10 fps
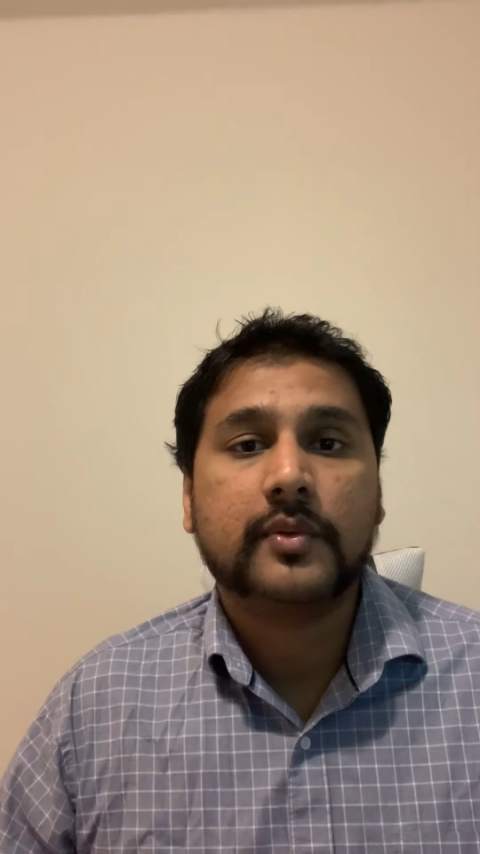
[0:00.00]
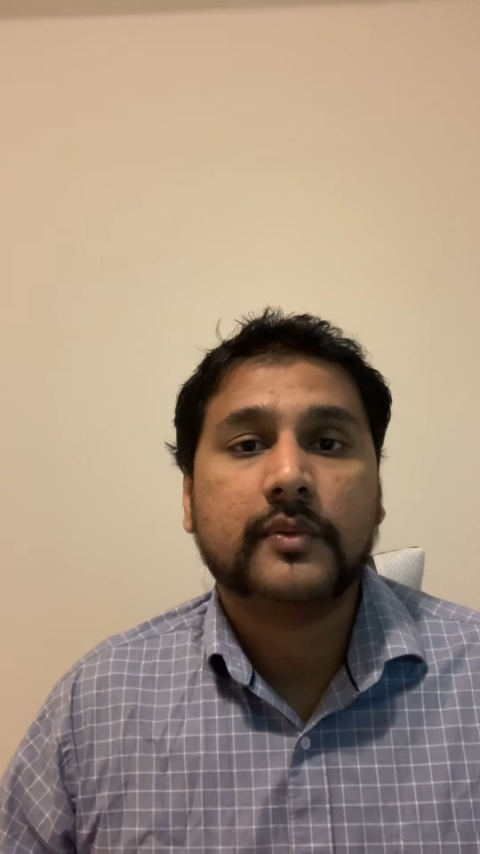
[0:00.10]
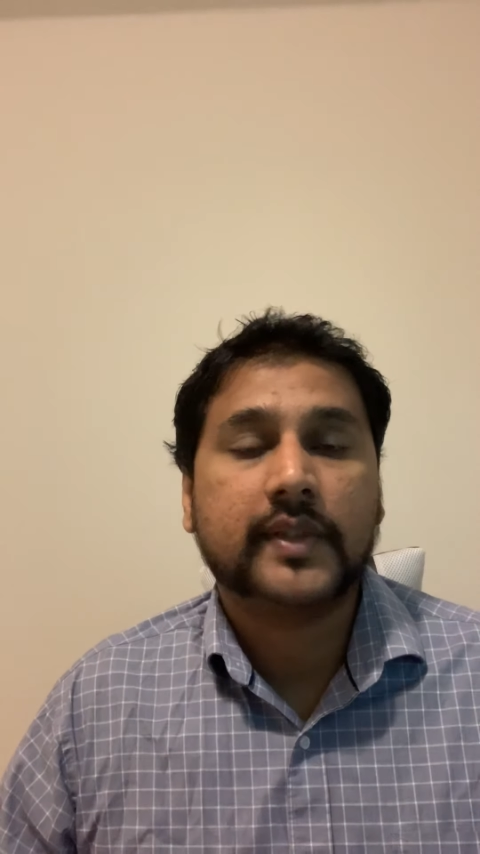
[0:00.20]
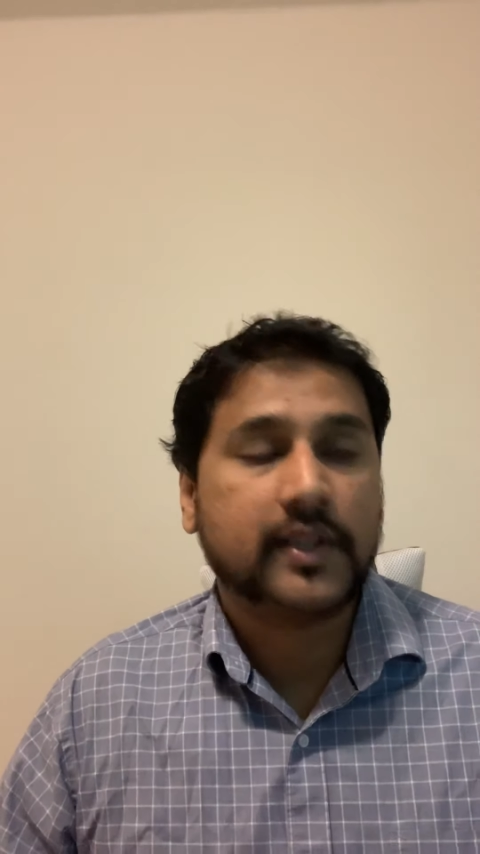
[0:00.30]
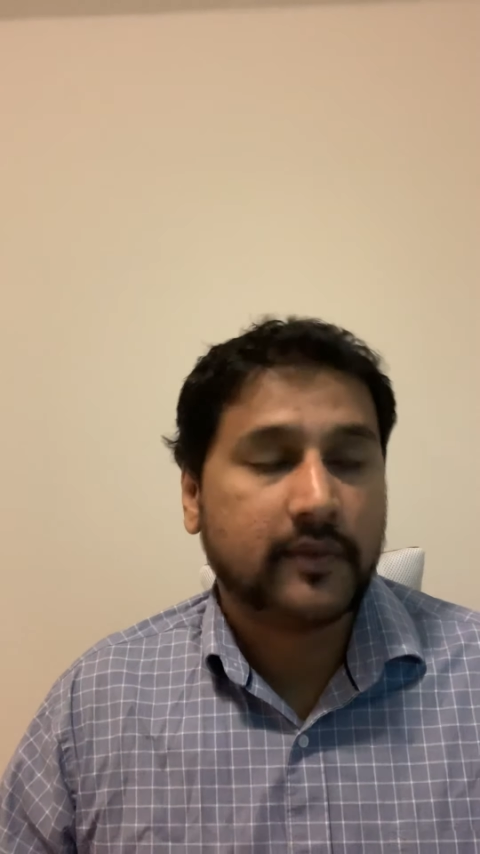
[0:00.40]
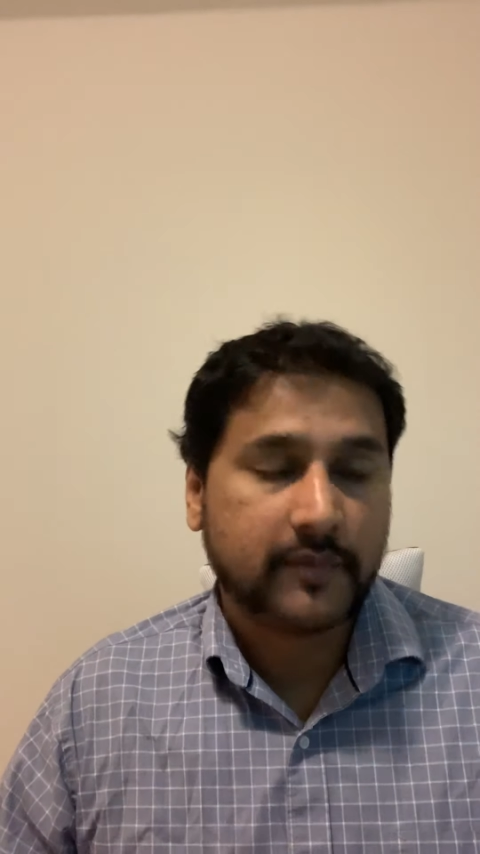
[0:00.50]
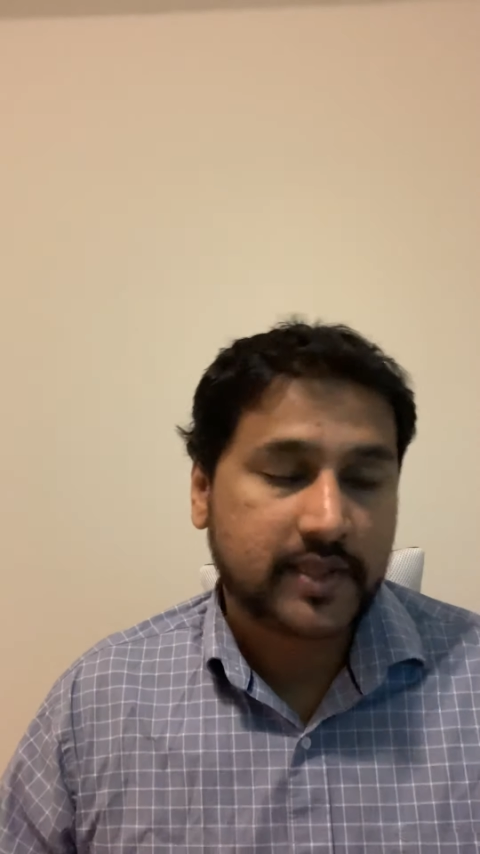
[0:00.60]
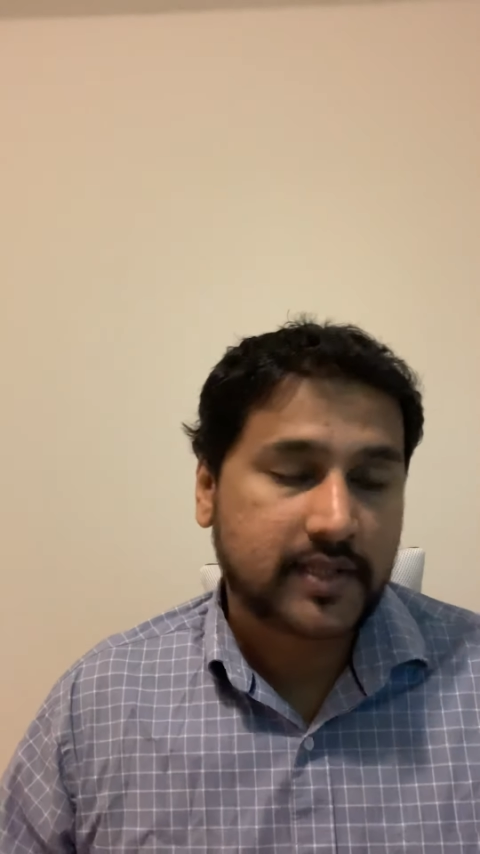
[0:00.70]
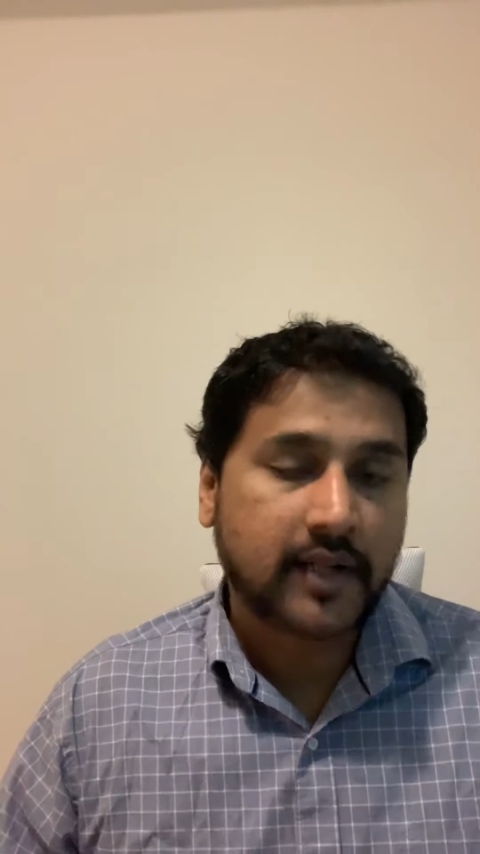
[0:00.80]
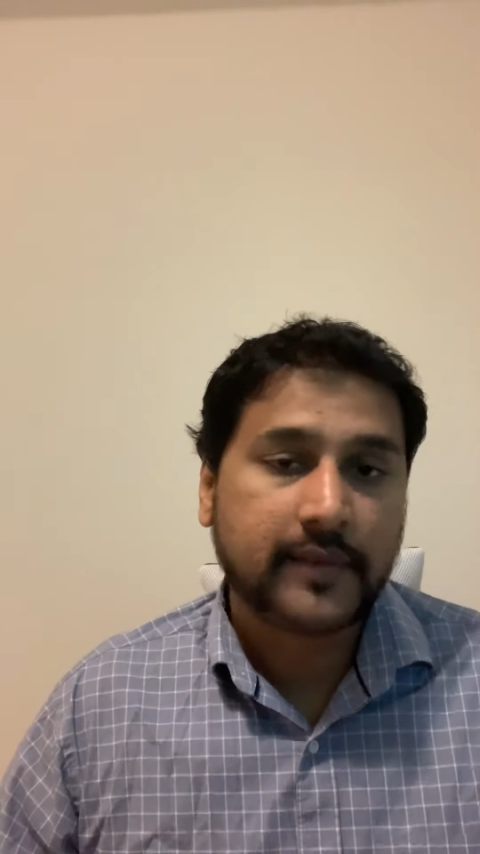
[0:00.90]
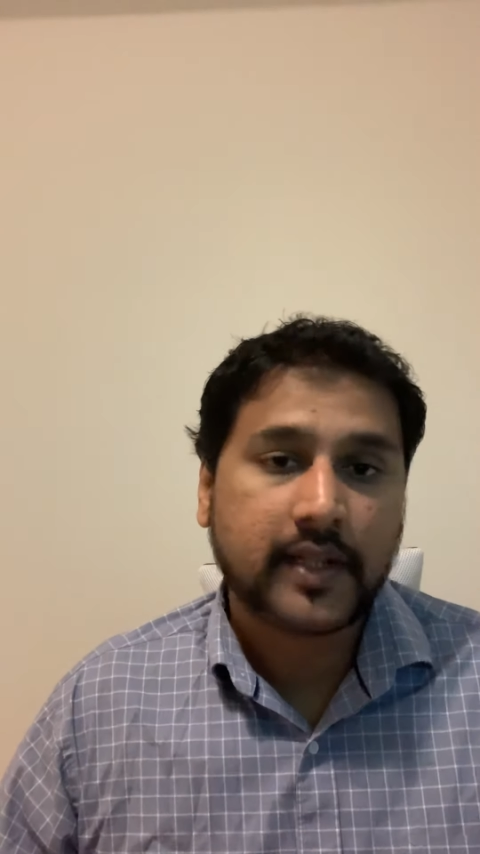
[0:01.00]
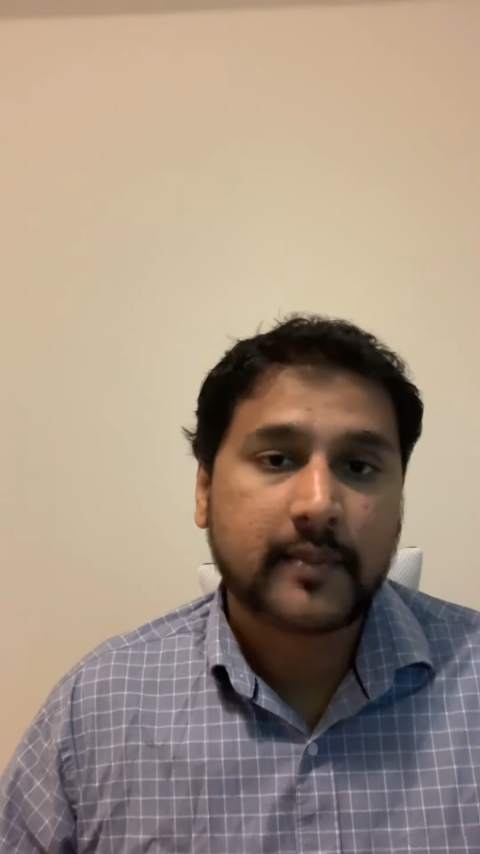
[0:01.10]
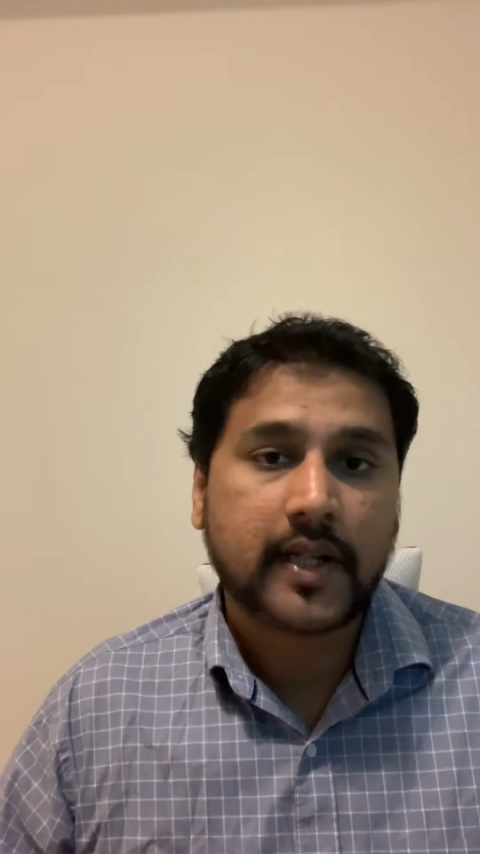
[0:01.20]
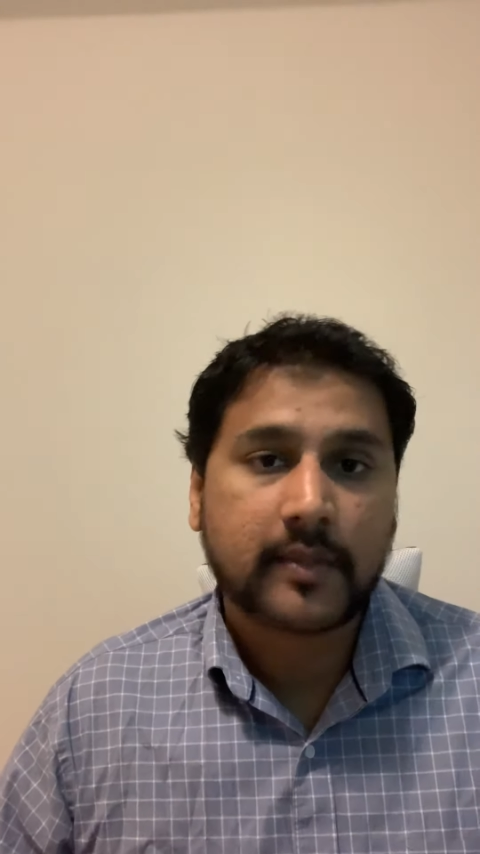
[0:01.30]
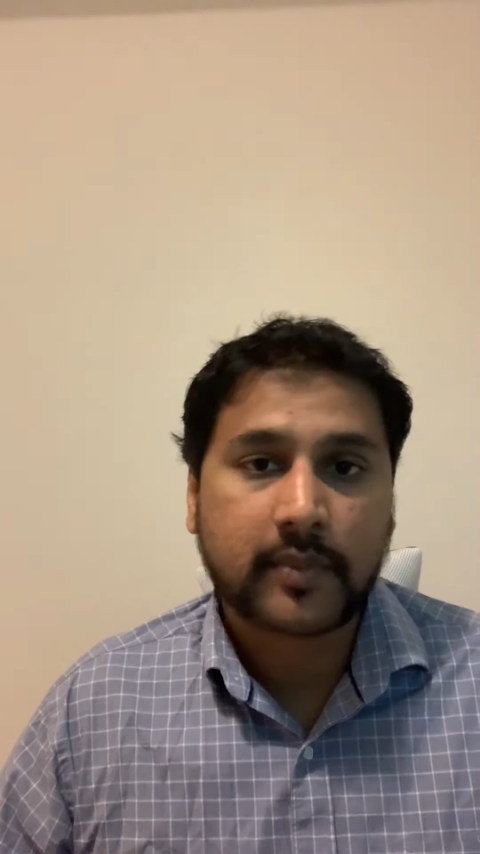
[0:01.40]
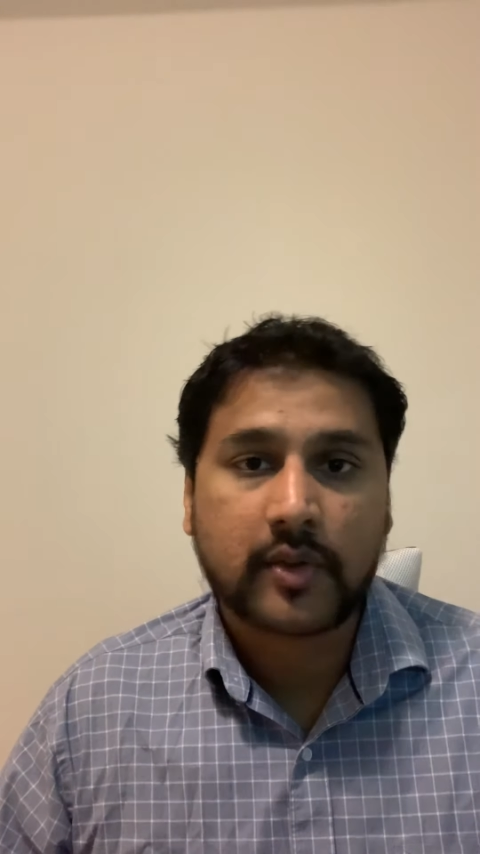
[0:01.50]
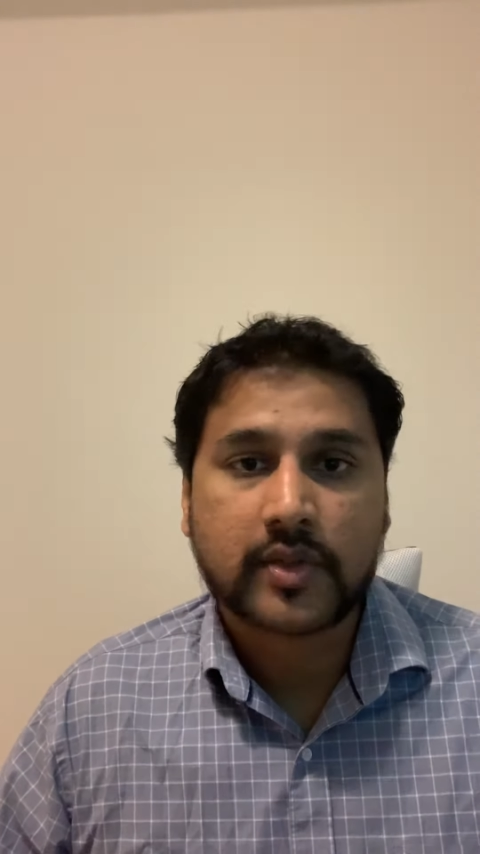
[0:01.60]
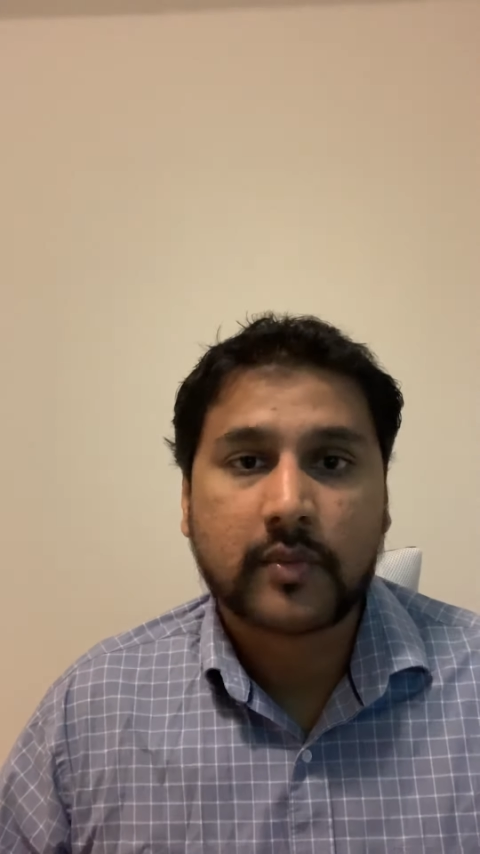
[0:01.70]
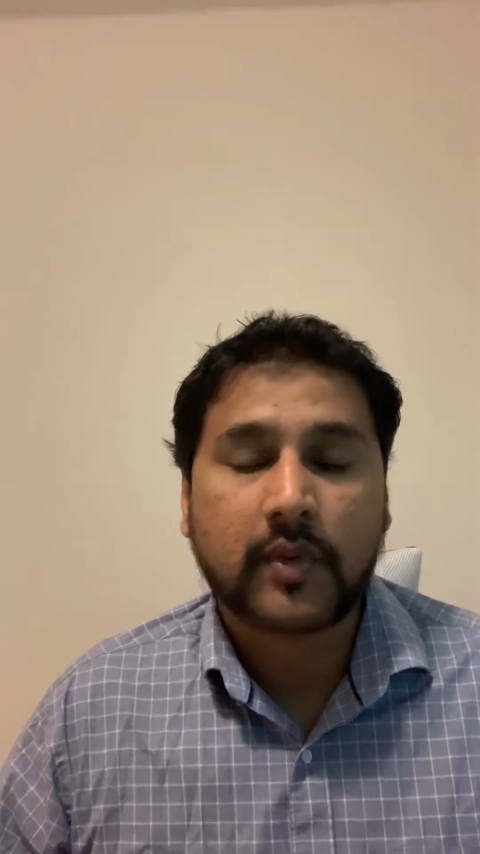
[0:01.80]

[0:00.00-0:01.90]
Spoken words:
with staff and demand approach,